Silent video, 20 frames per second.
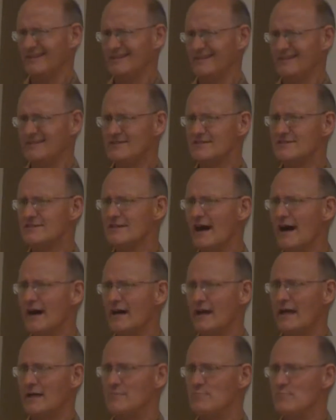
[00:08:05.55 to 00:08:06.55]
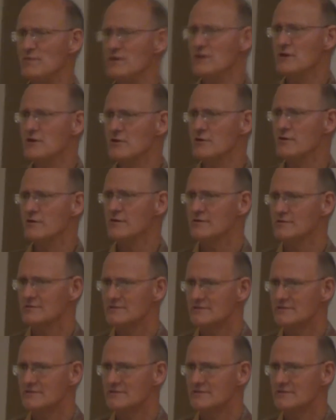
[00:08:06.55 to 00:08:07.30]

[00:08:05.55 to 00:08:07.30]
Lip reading: This is not a mere